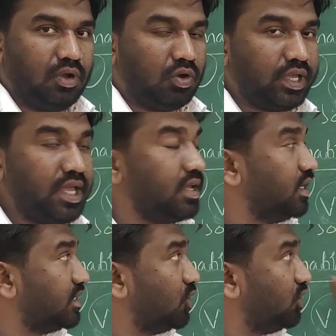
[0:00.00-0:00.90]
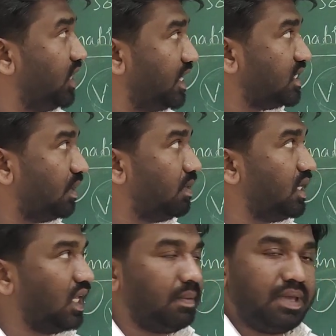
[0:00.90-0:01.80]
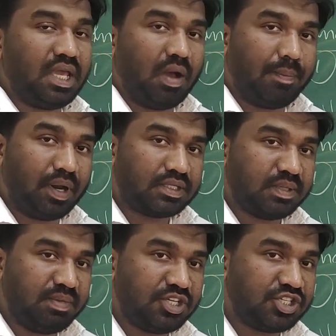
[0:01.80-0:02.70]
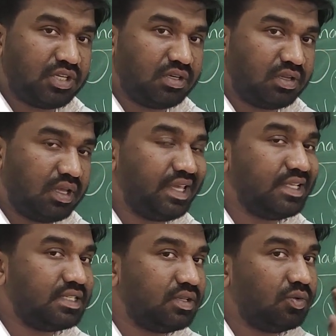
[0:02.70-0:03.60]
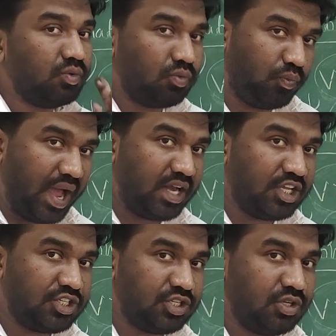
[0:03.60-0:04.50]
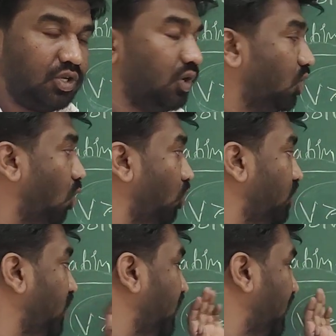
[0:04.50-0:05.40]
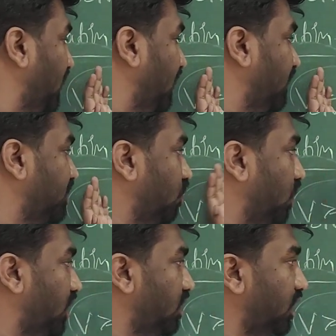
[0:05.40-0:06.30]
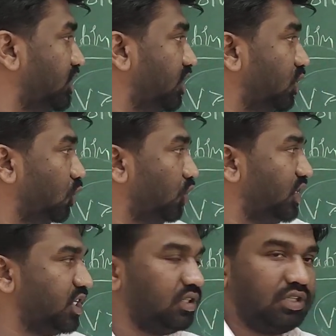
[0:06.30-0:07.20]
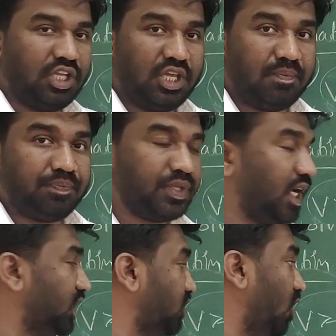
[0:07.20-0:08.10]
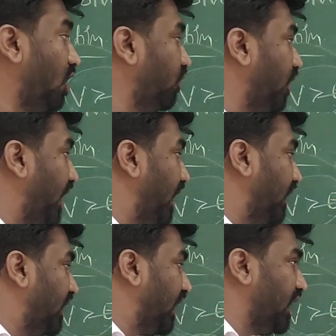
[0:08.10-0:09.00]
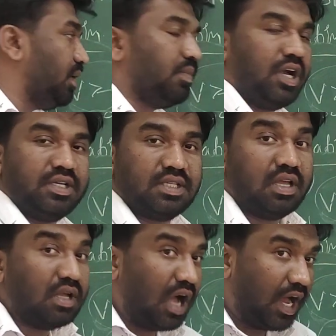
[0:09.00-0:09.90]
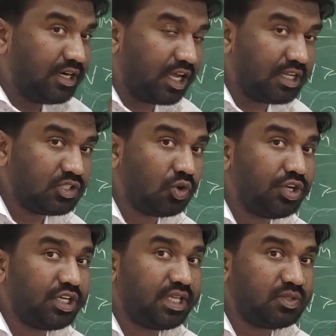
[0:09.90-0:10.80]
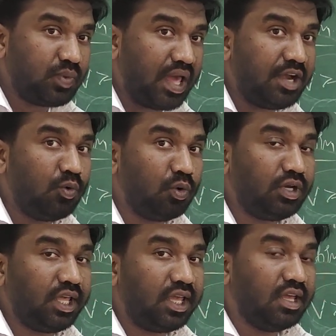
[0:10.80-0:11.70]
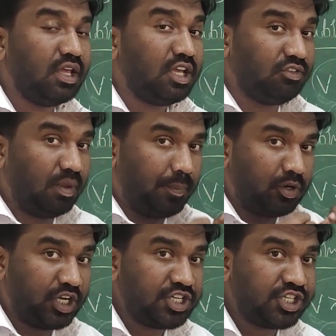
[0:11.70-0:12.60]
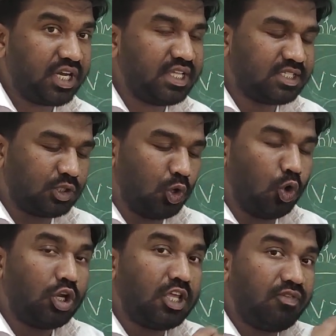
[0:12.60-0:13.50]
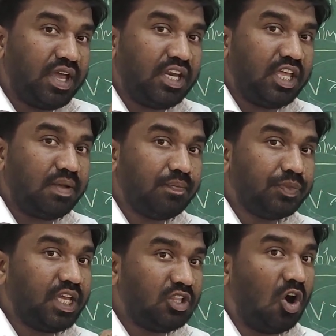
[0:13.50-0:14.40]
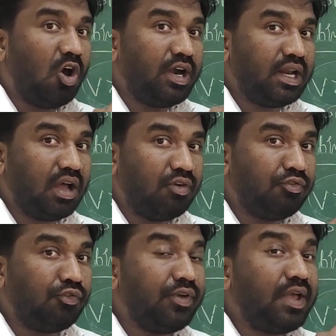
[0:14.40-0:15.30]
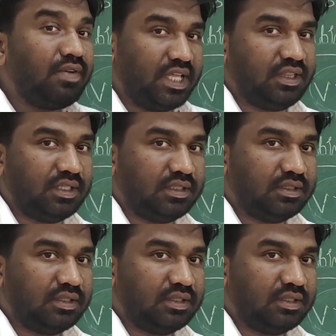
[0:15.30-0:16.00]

Okay. So, this WKB approximation is valid only in region 1, region 2, region 3, not valid at turning points, and also it is valid only if the potential is slowly varying in the order of wavelength,